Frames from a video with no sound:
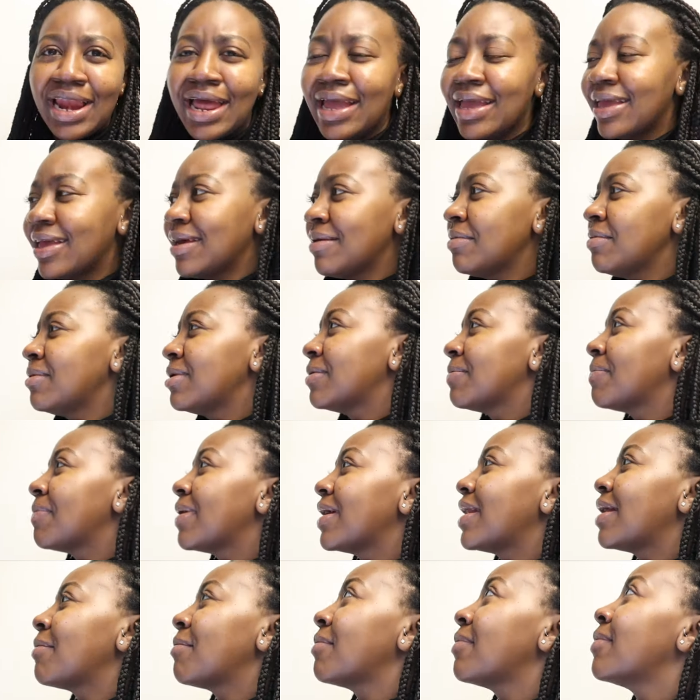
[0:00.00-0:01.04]
like it,
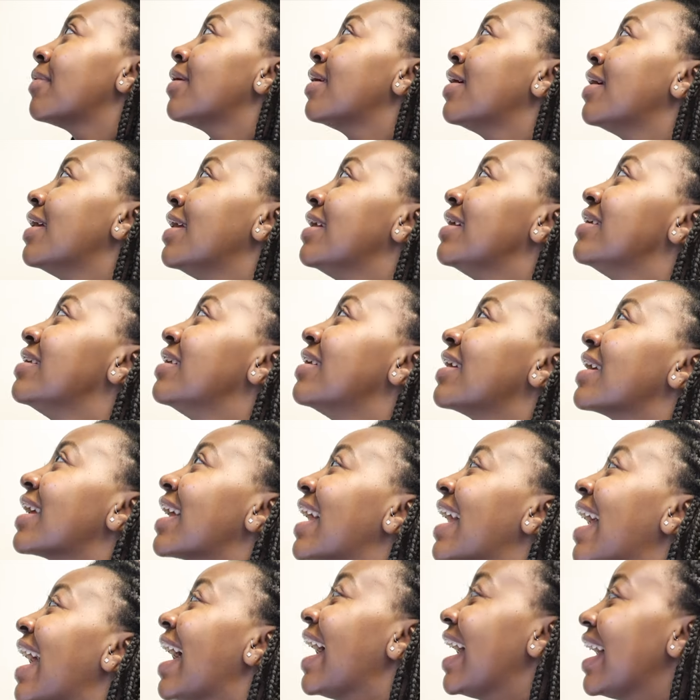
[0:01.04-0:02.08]
but I'm
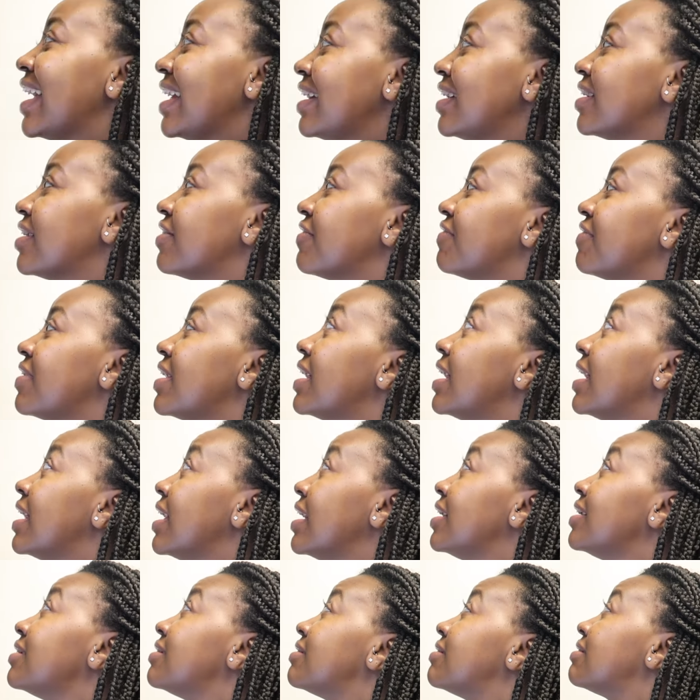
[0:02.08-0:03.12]
kind of
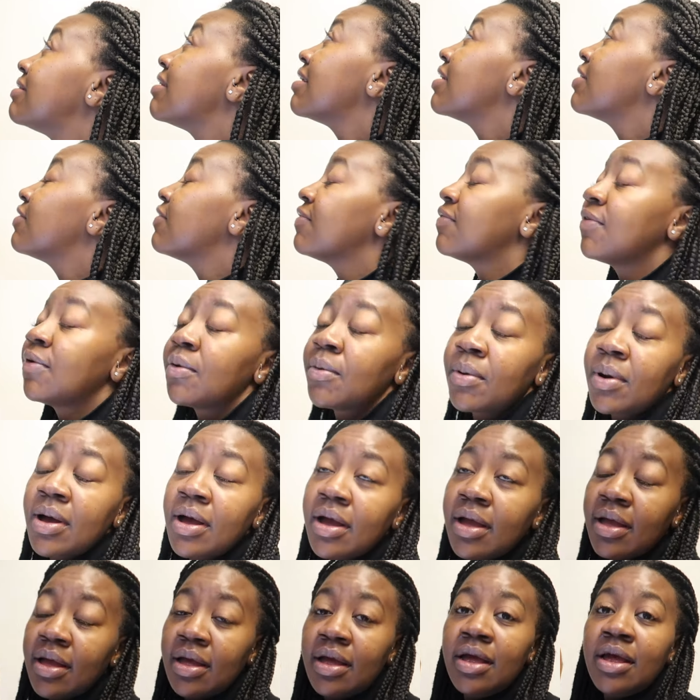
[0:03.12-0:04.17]
late for
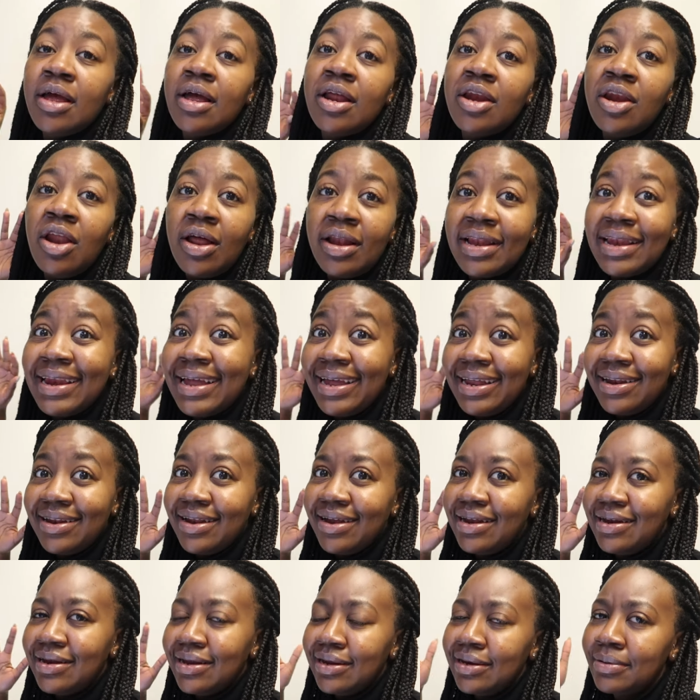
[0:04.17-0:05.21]
work. Not late,
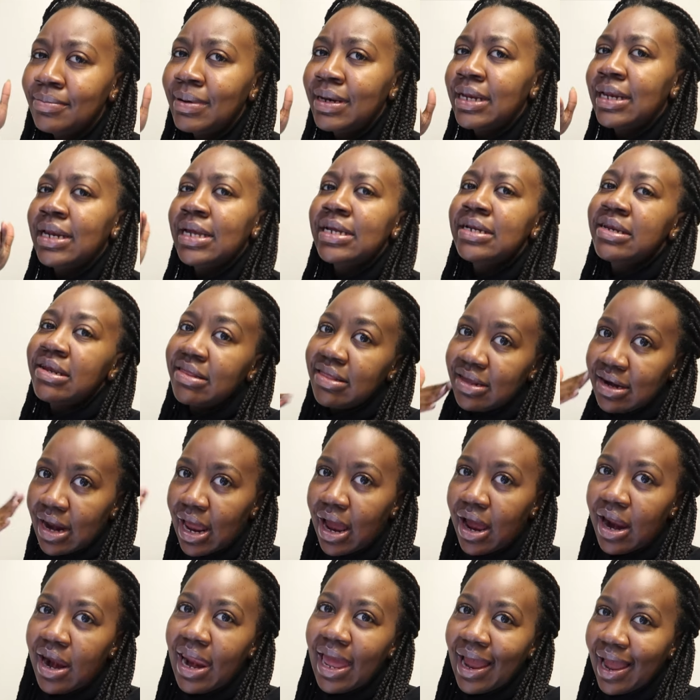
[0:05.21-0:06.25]
but later than
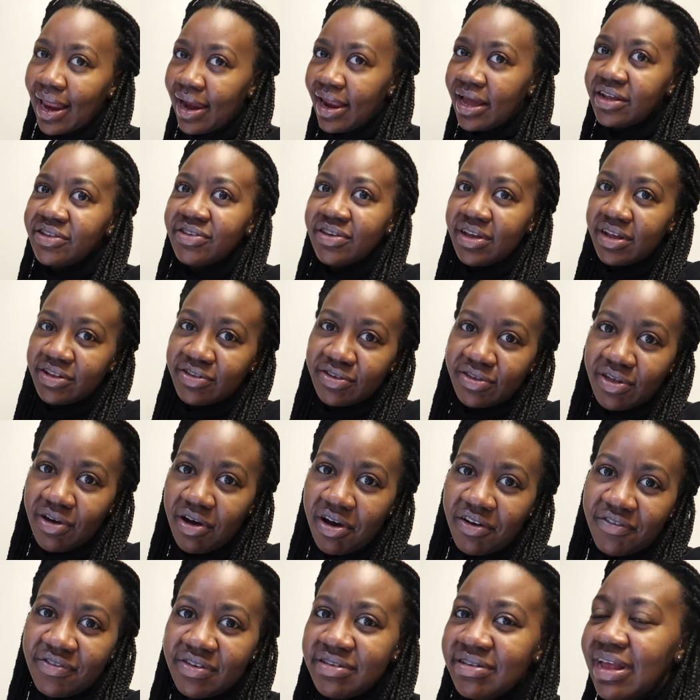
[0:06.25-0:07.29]
I like to get to the
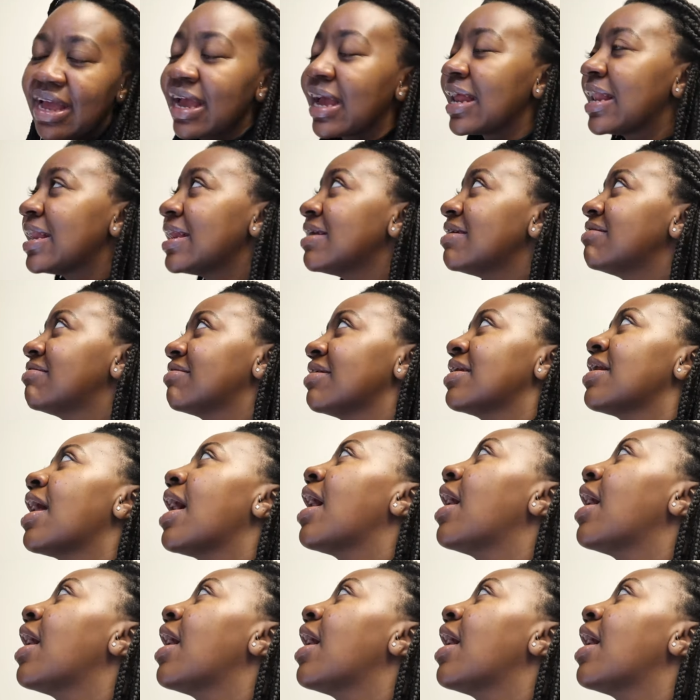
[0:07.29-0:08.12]
office like at least an